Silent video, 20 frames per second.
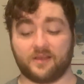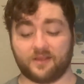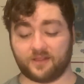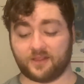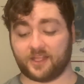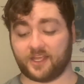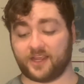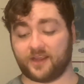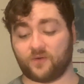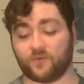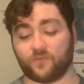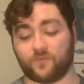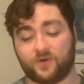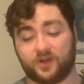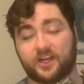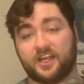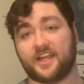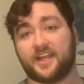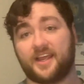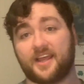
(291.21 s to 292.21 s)
Like what
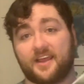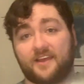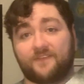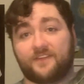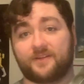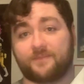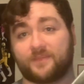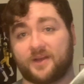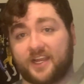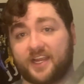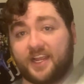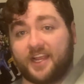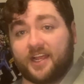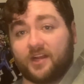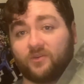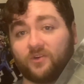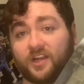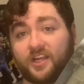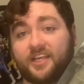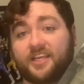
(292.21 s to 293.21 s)
I have in my hand
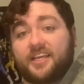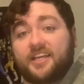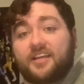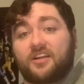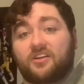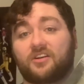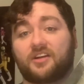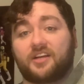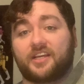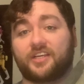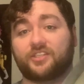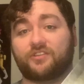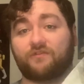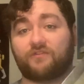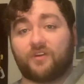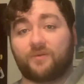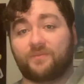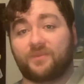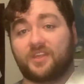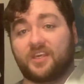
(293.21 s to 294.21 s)
right here is
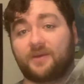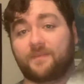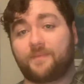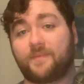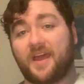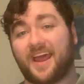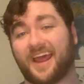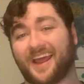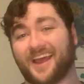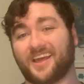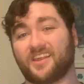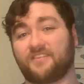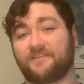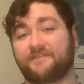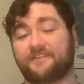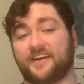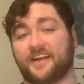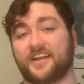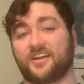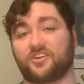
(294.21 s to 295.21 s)
from the
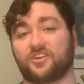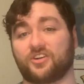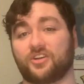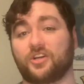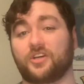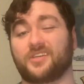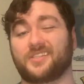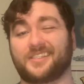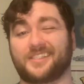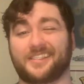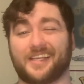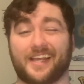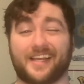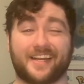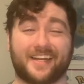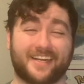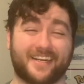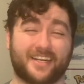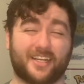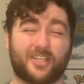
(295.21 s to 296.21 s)
Pathfinder 2nd
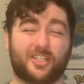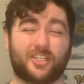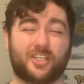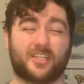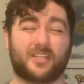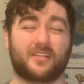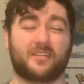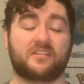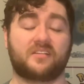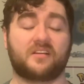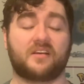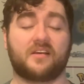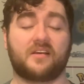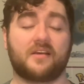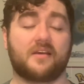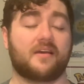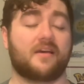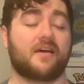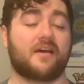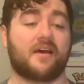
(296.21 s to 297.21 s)
edition
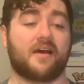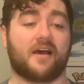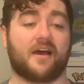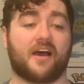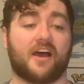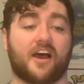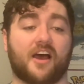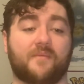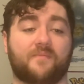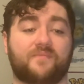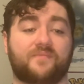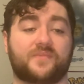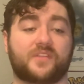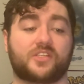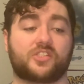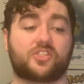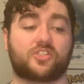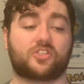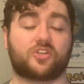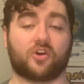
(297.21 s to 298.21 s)

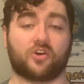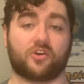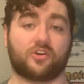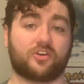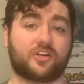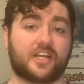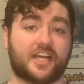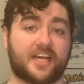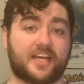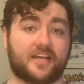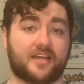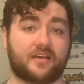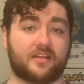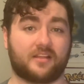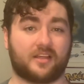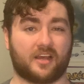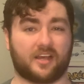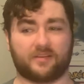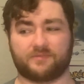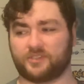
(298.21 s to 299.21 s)
starter
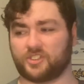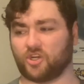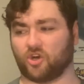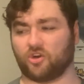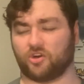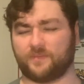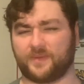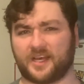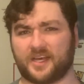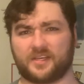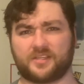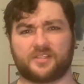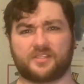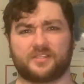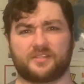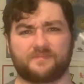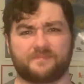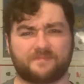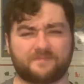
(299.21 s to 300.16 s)
box.